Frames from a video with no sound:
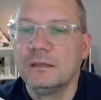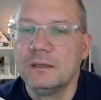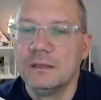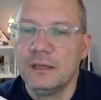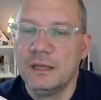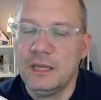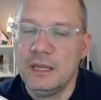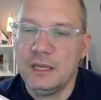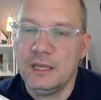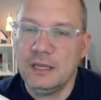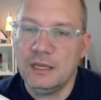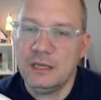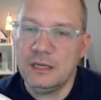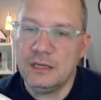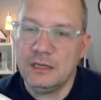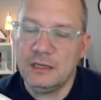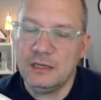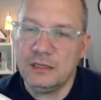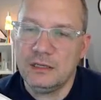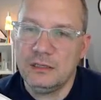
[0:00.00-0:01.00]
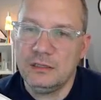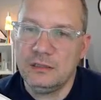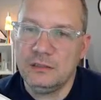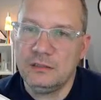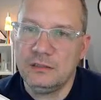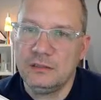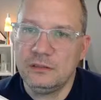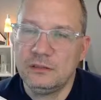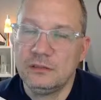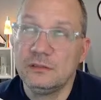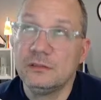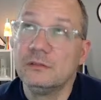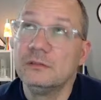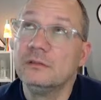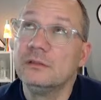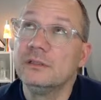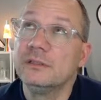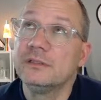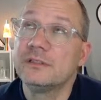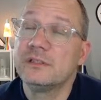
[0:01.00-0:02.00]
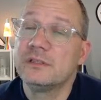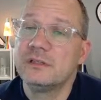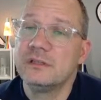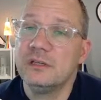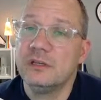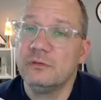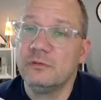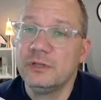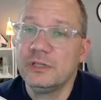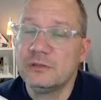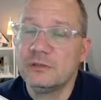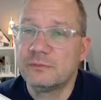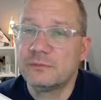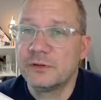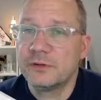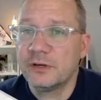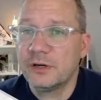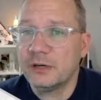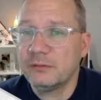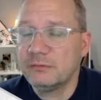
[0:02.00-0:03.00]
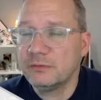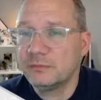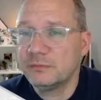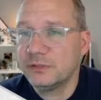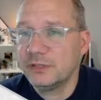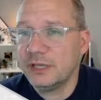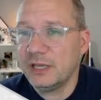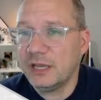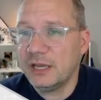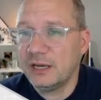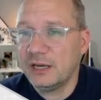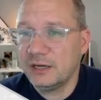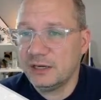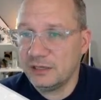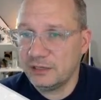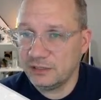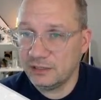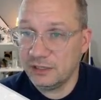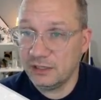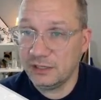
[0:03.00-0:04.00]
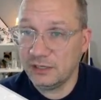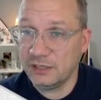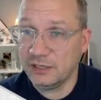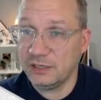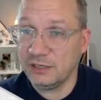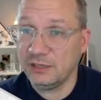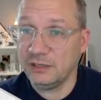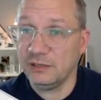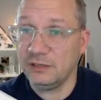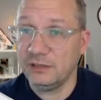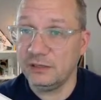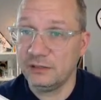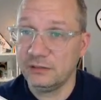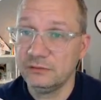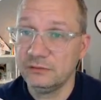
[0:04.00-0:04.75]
And let's see, we could probably add a